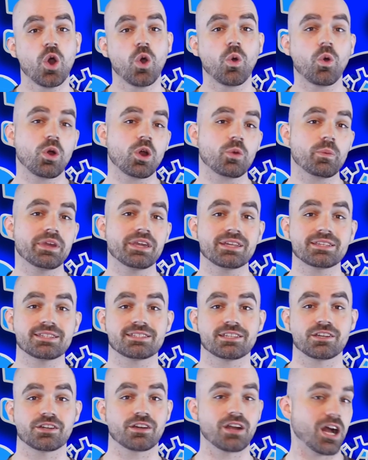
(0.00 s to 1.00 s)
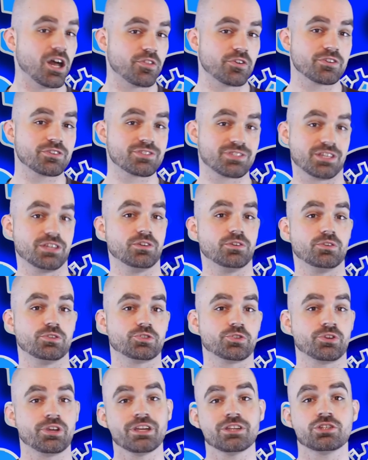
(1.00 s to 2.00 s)
or we consider other
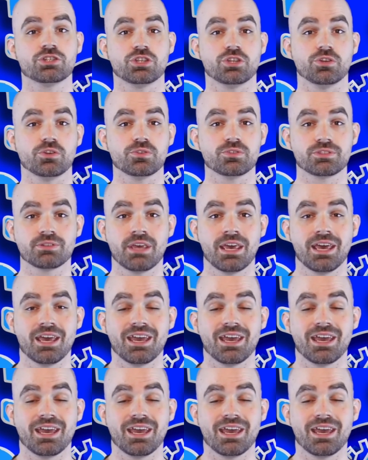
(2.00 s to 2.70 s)
skills or issues.